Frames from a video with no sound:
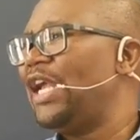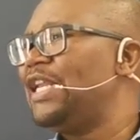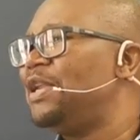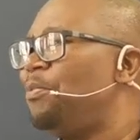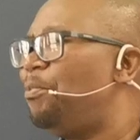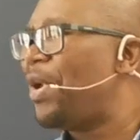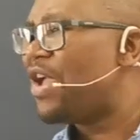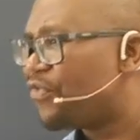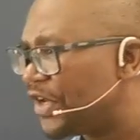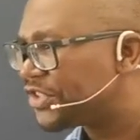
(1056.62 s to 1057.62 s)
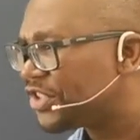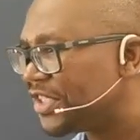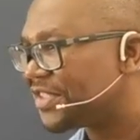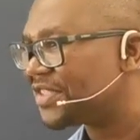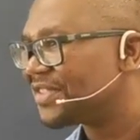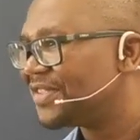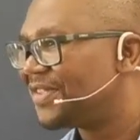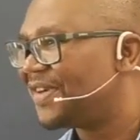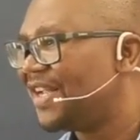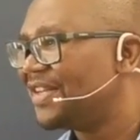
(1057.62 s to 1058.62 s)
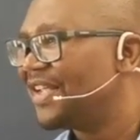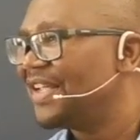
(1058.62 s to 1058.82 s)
an imperfect church, all right?